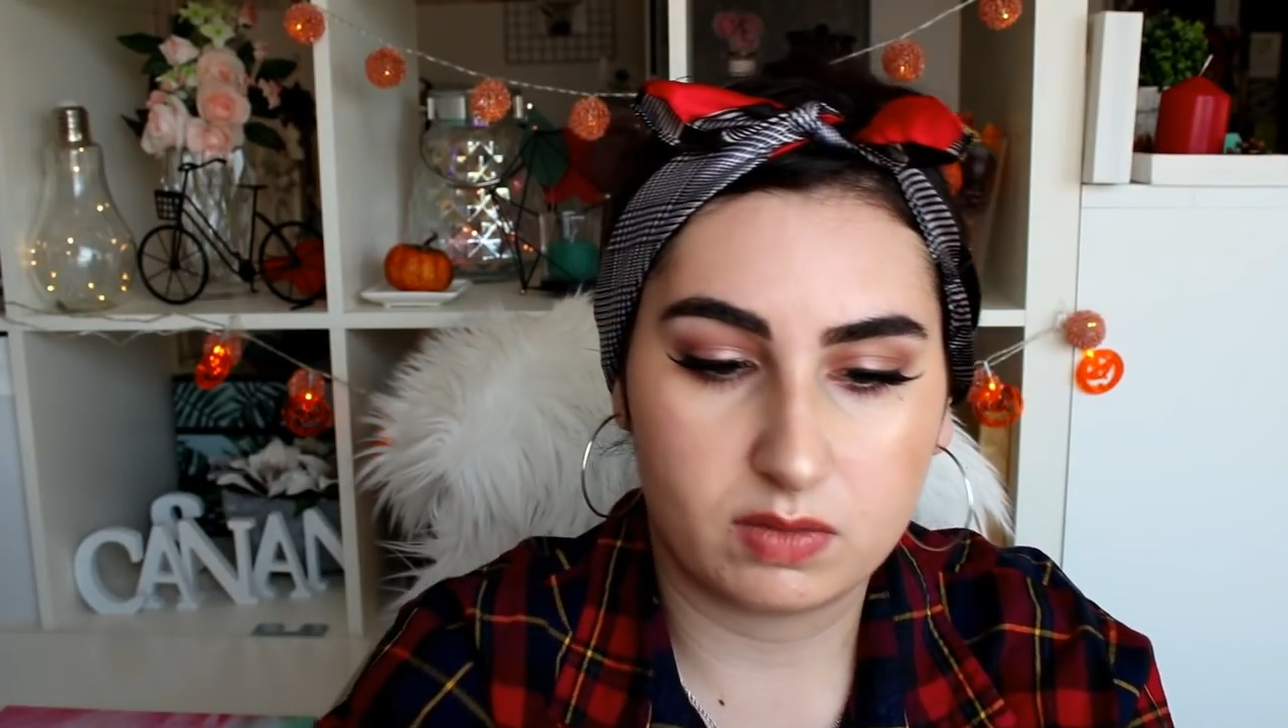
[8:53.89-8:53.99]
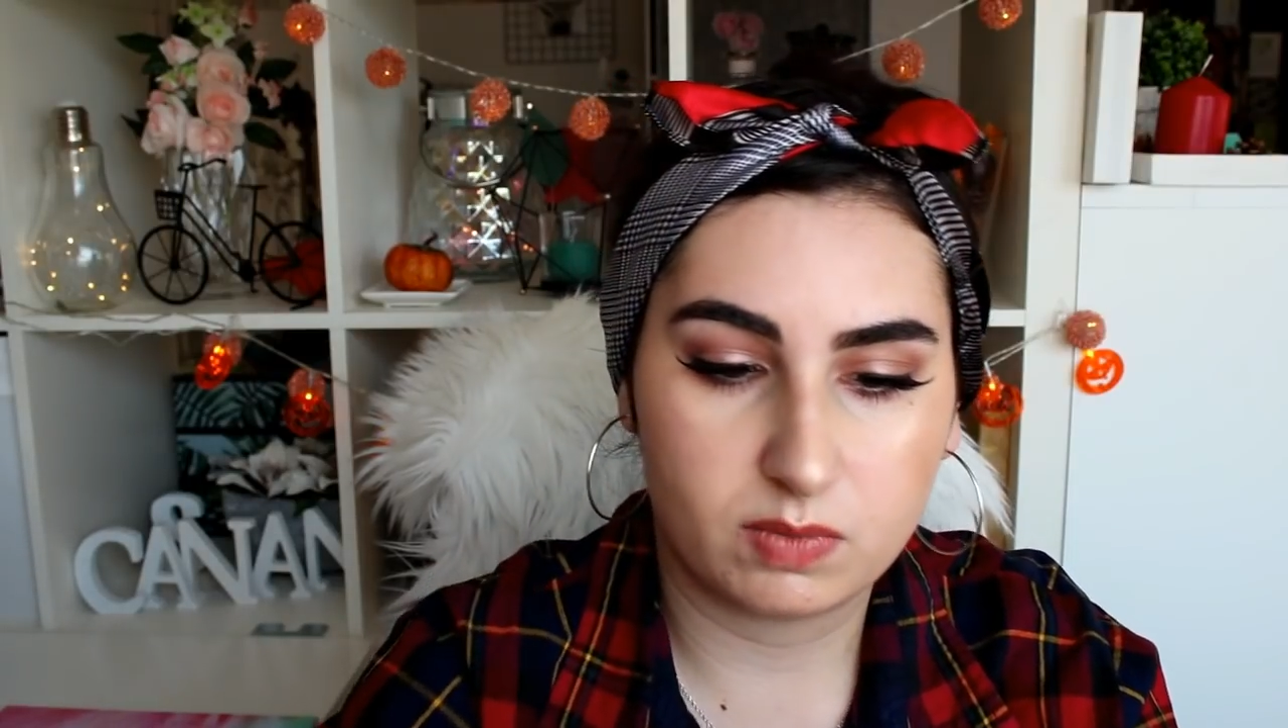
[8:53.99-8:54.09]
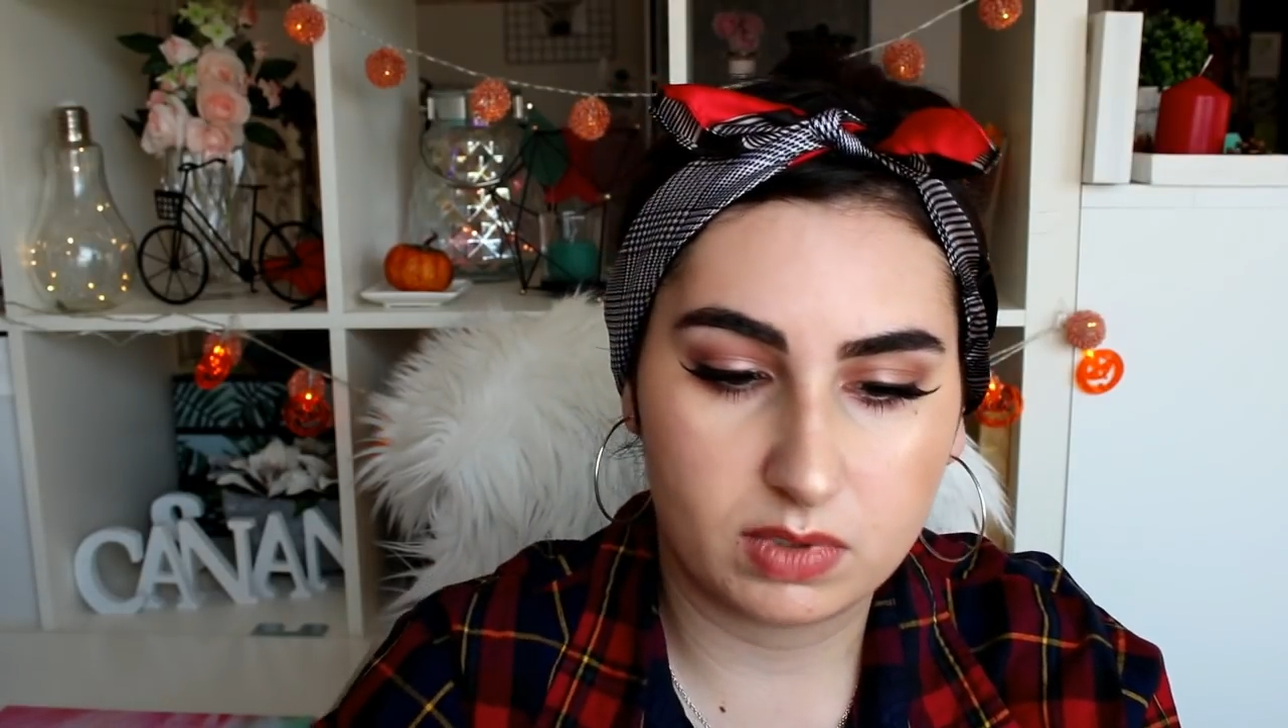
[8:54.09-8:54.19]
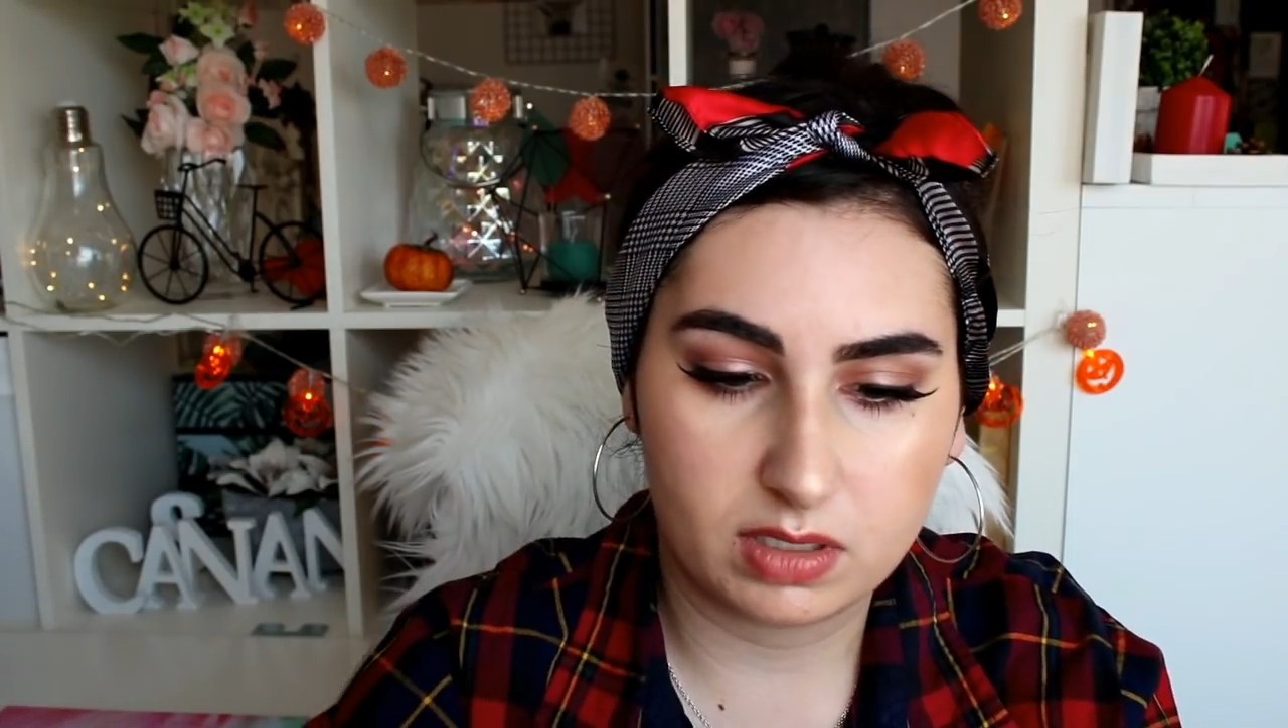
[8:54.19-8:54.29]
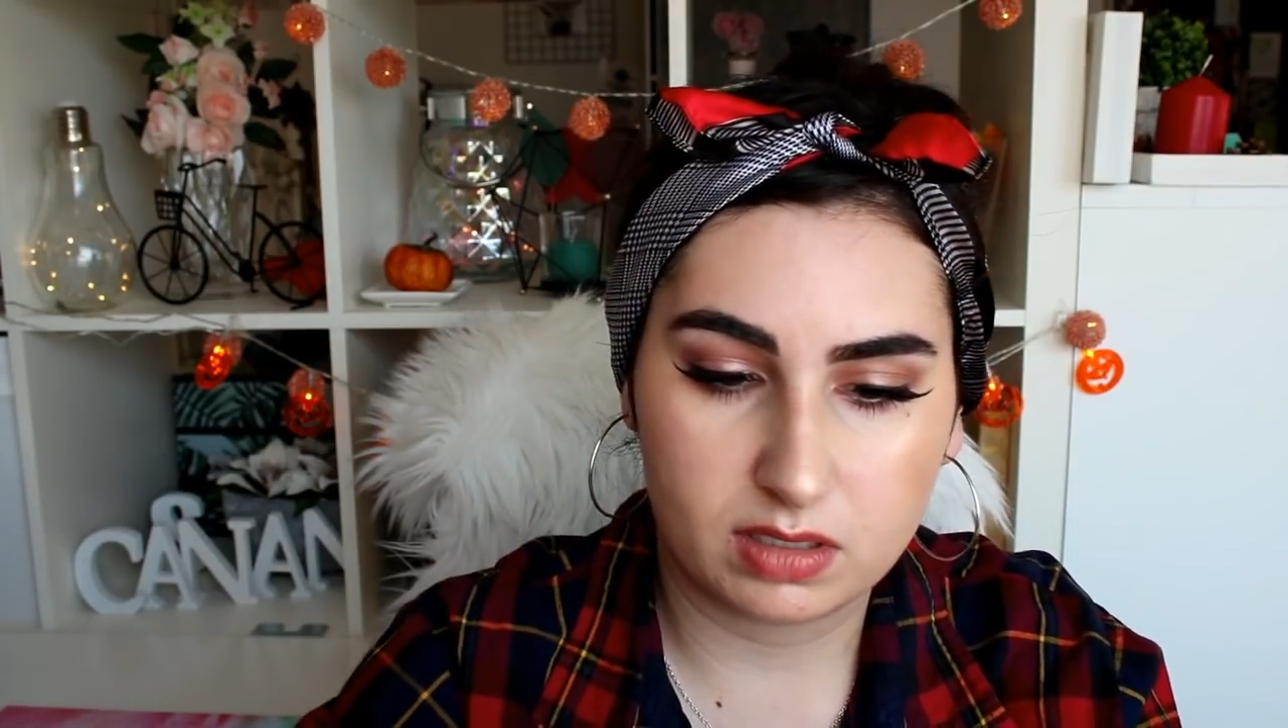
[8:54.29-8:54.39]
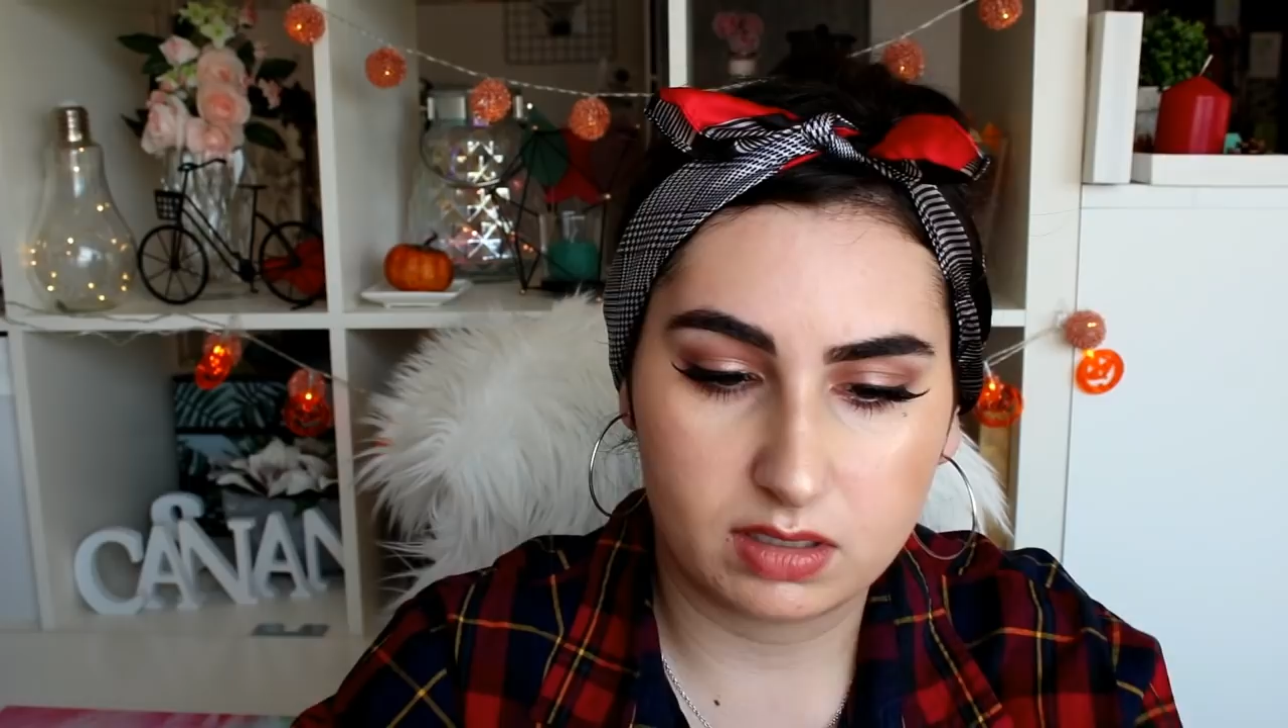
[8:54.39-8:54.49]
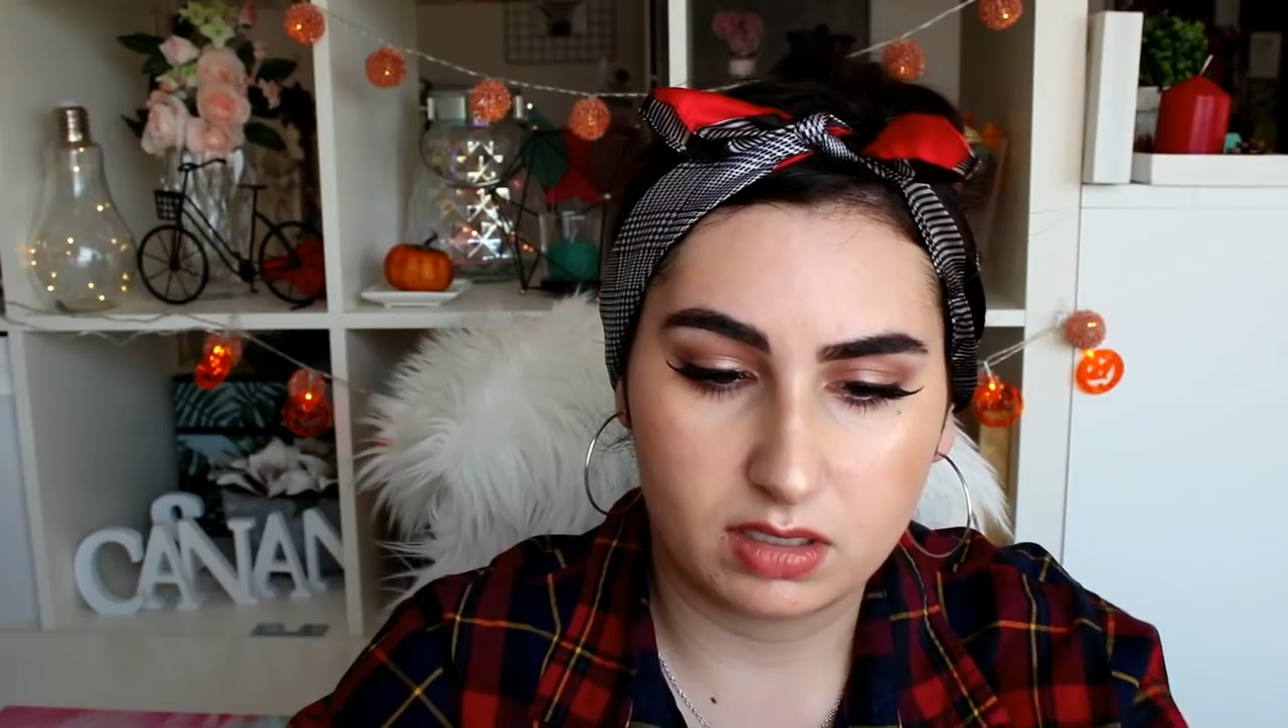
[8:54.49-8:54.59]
what is